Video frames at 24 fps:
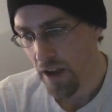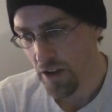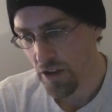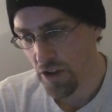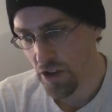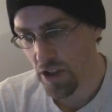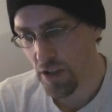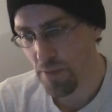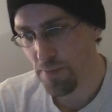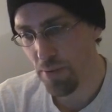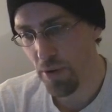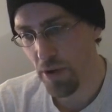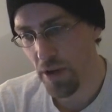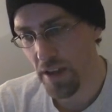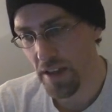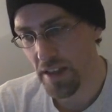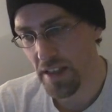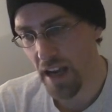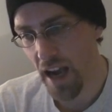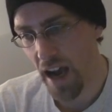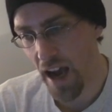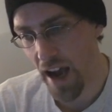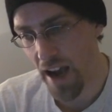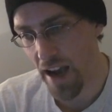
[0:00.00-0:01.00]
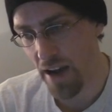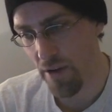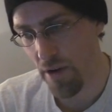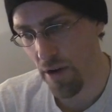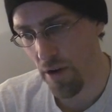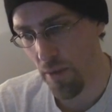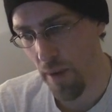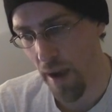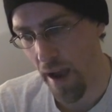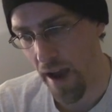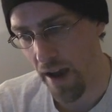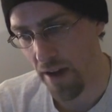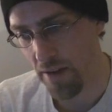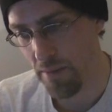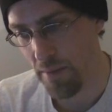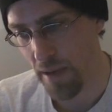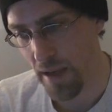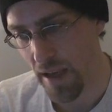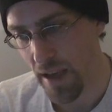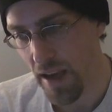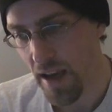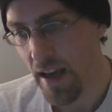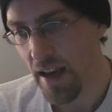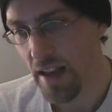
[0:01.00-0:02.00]
Just put a tire around
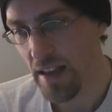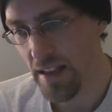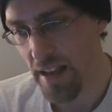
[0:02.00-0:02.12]
me,